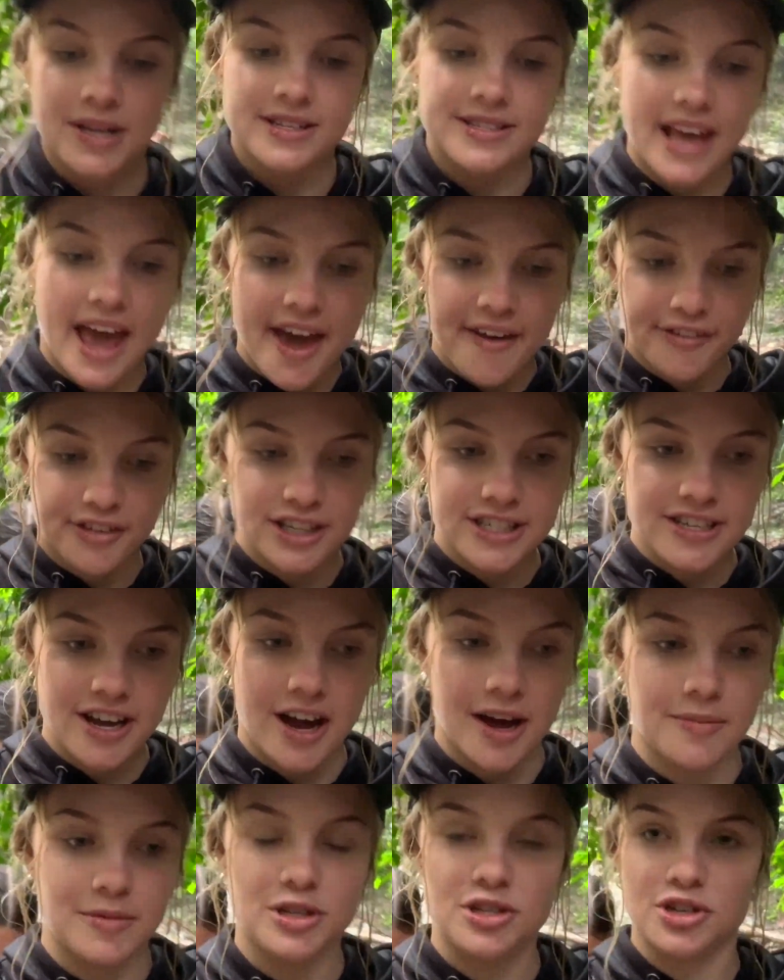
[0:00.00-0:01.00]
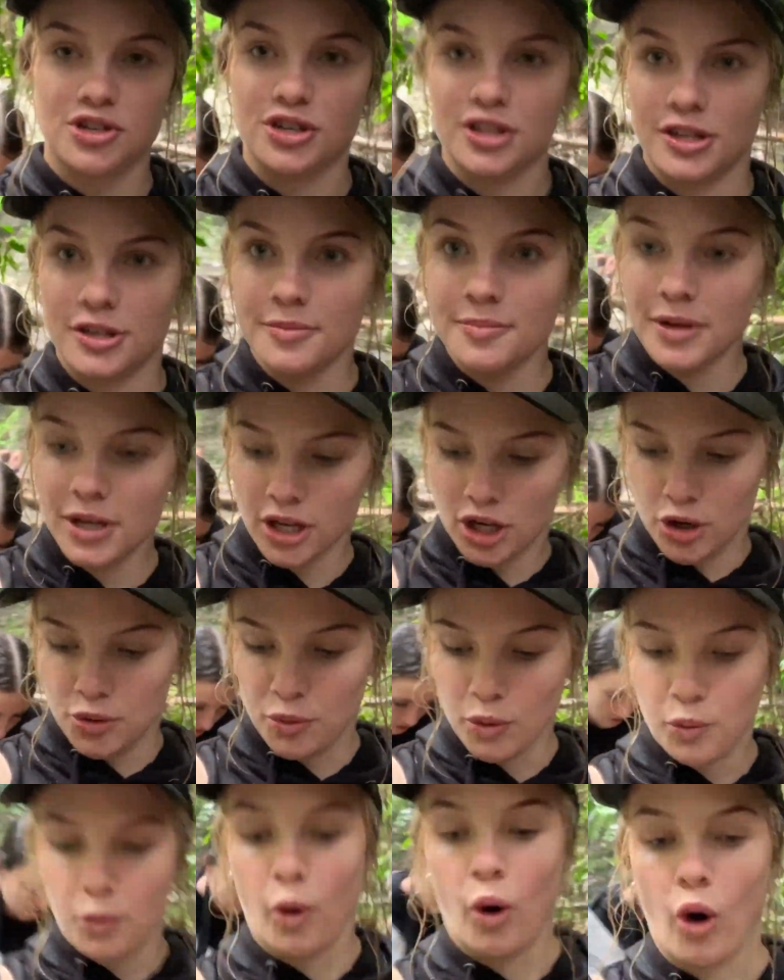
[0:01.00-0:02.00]
every time you do them, you will
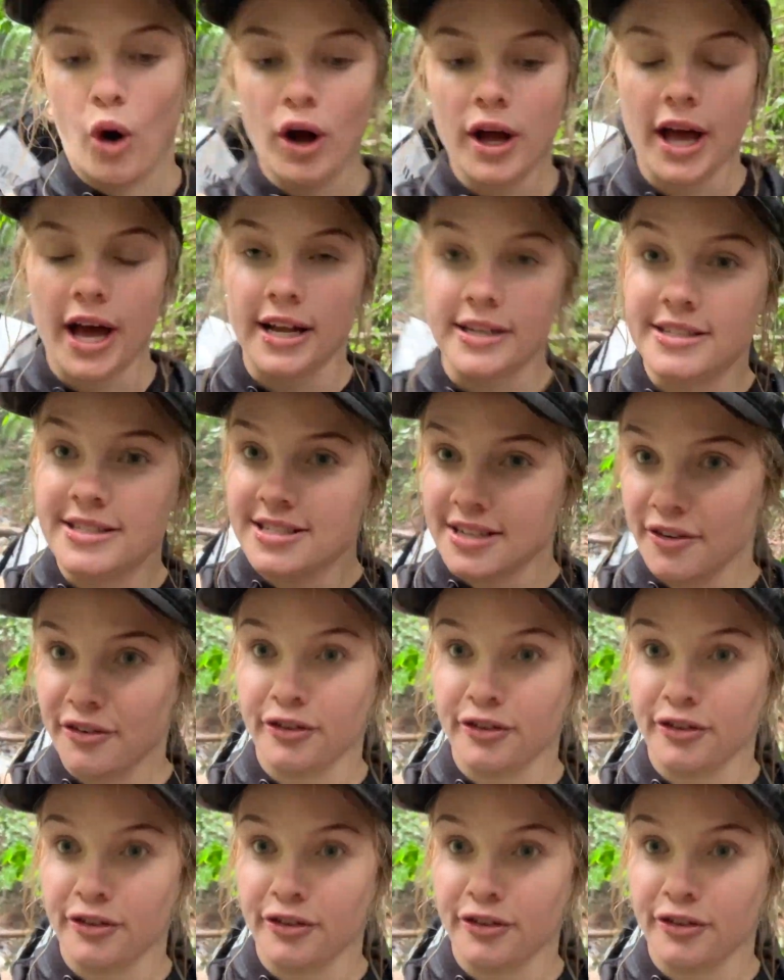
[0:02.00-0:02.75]
walk a different